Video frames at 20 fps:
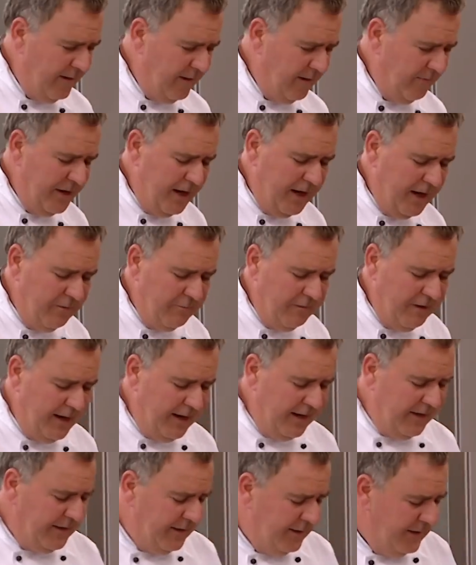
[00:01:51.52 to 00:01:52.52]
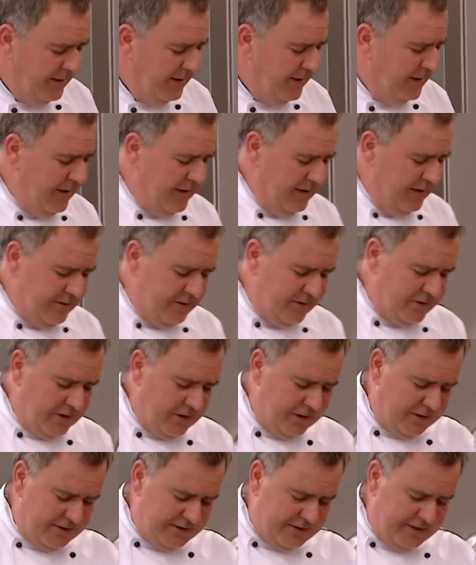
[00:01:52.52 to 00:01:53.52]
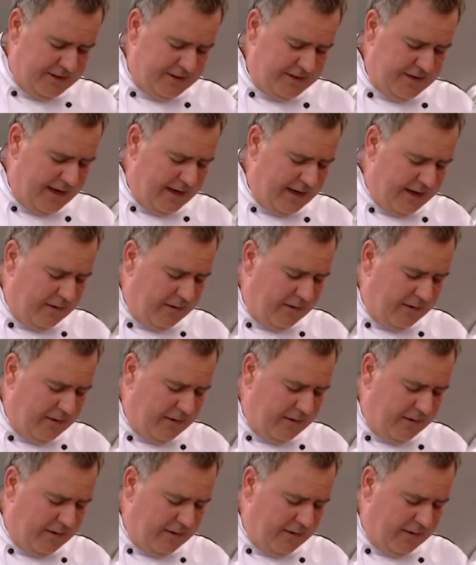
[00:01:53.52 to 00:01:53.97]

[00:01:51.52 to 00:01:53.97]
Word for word: I'm now ready to toss the duck